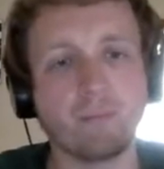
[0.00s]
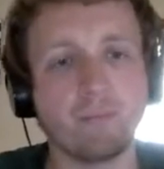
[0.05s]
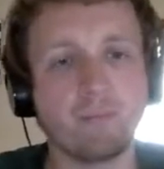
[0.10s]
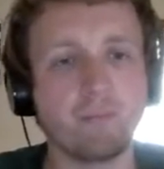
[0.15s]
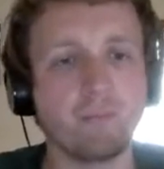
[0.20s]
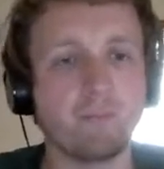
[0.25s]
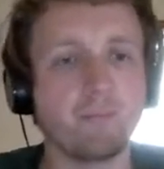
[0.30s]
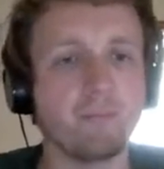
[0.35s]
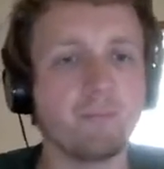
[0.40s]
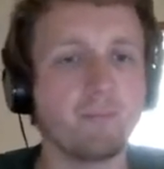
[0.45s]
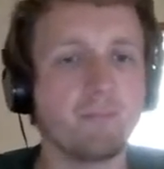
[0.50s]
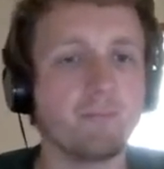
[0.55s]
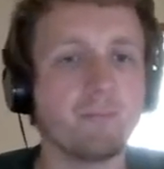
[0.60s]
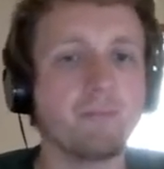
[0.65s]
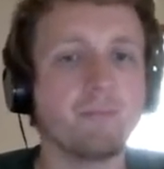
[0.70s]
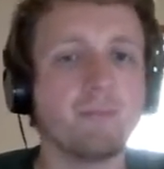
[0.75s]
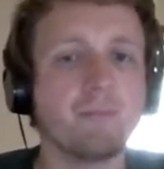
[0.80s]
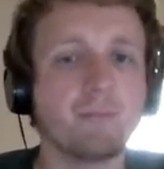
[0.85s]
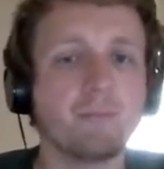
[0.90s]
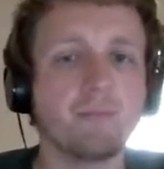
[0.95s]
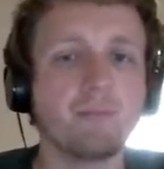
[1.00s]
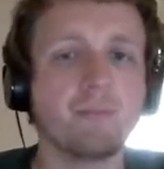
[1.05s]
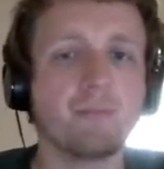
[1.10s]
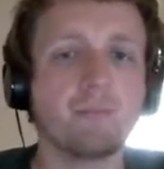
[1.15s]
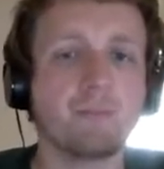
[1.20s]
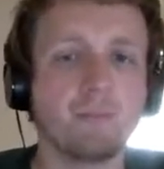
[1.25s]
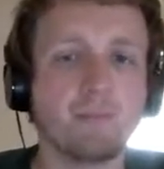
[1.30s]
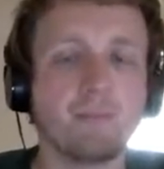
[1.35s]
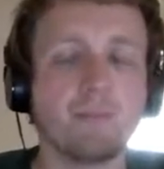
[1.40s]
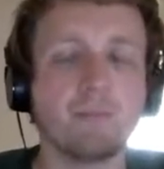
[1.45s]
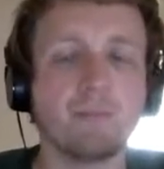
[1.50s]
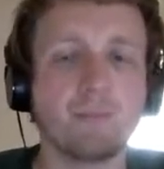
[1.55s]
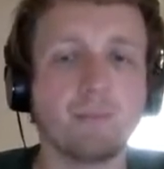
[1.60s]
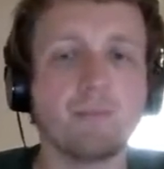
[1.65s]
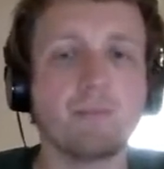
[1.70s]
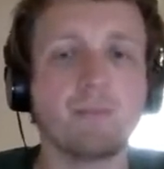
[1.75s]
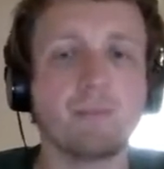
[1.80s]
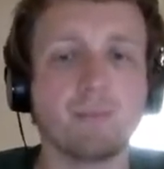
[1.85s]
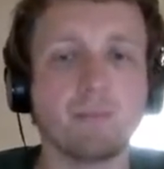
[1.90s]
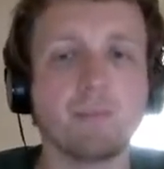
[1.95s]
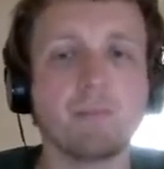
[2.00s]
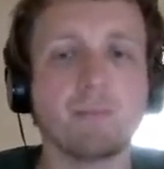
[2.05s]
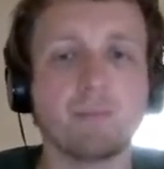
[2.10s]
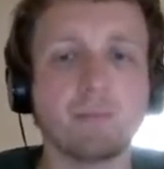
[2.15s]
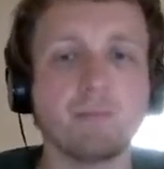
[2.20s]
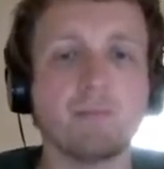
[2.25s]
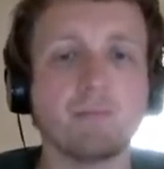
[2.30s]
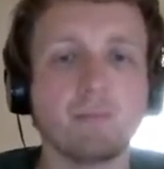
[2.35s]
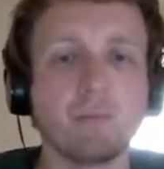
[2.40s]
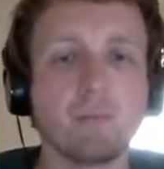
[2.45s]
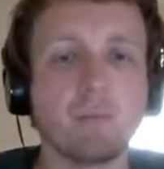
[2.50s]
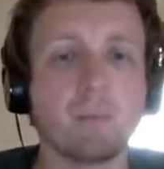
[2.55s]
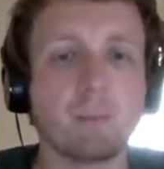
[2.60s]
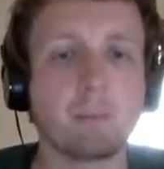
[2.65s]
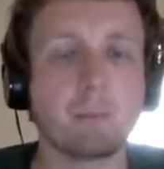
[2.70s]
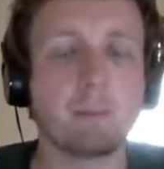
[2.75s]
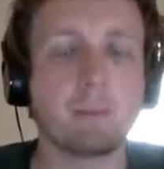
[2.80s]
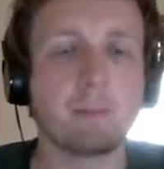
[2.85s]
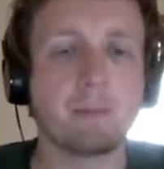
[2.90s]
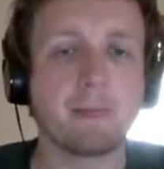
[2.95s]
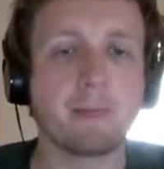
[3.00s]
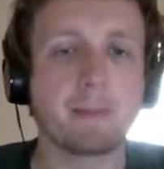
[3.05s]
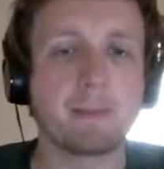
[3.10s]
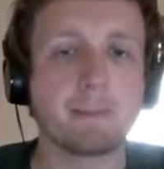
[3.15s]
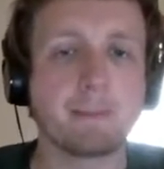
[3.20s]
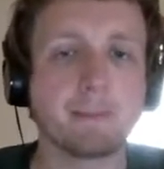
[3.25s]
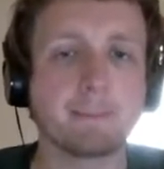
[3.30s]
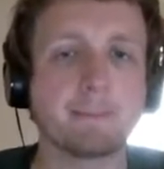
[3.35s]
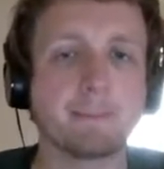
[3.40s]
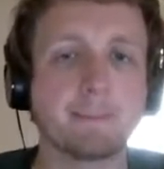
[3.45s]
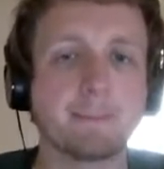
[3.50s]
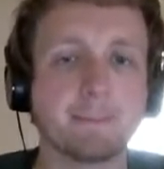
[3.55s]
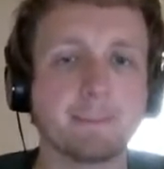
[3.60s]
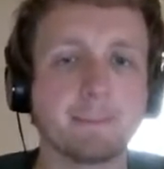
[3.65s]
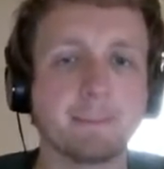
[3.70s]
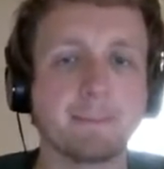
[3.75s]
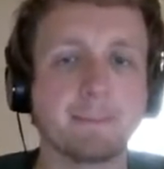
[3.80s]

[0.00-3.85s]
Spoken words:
No words are spoken by the person on screen.